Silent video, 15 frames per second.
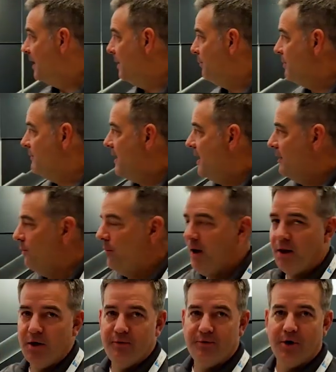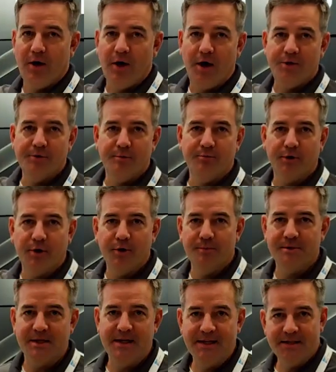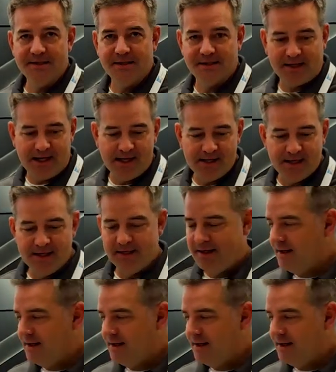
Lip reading: We've got well over 100 probes in stock.